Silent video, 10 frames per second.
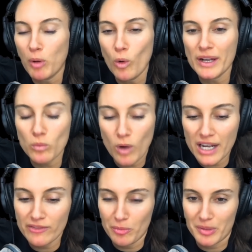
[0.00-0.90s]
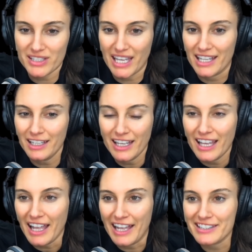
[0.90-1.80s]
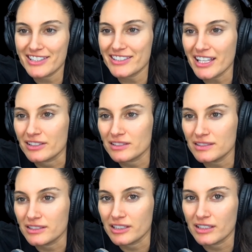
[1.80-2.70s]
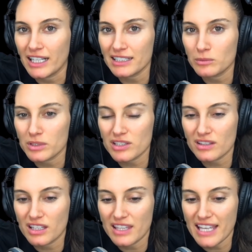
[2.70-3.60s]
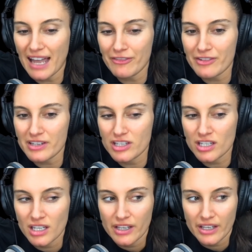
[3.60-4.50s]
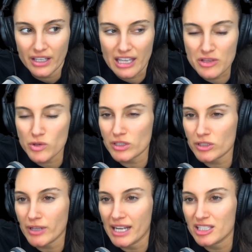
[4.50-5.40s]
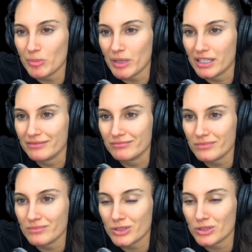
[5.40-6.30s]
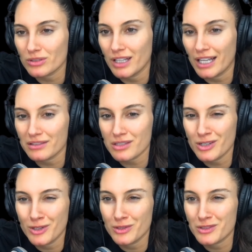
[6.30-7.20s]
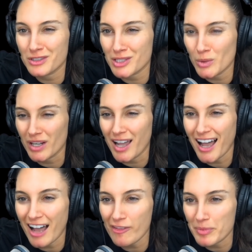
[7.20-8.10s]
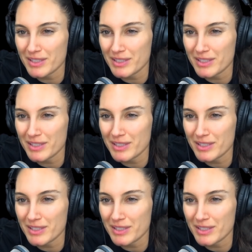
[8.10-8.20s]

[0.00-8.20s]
0.1 of a percent, and still, you're like, what's the, the average interest rates been sort of like two to two and a half